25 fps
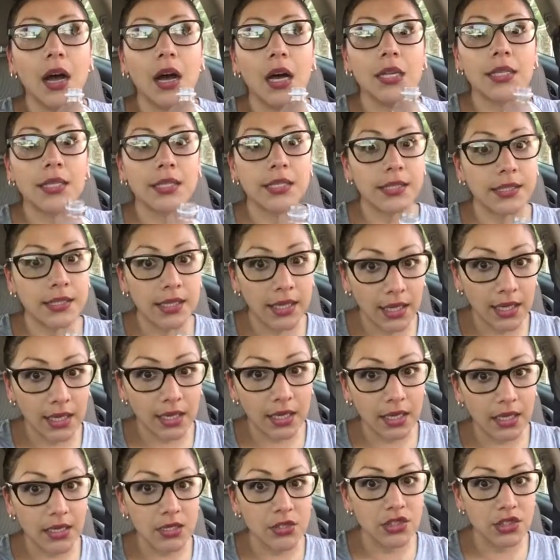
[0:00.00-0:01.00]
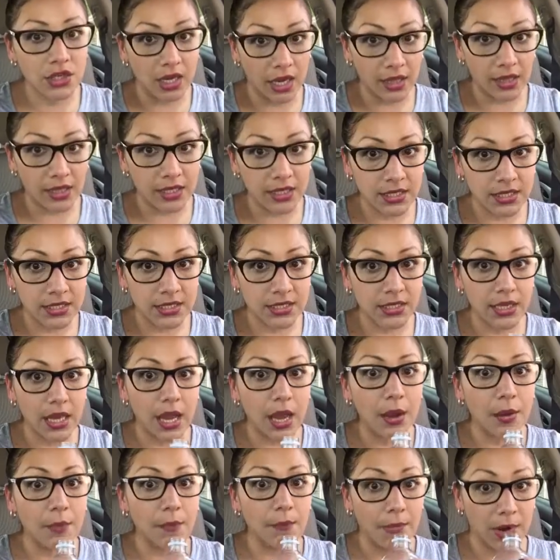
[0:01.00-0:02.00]
a sick, jealous
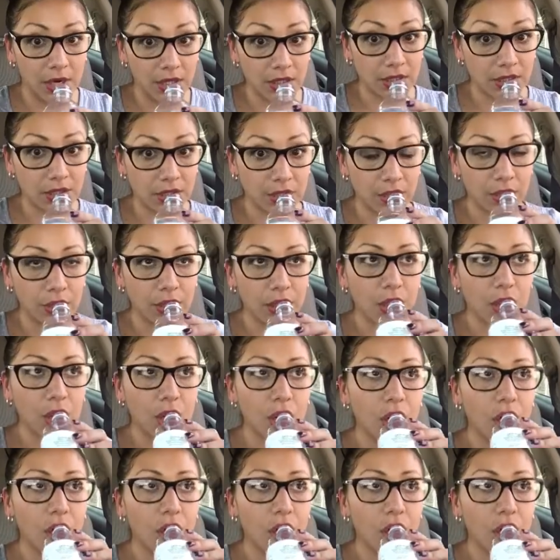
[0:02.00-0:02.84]
monster.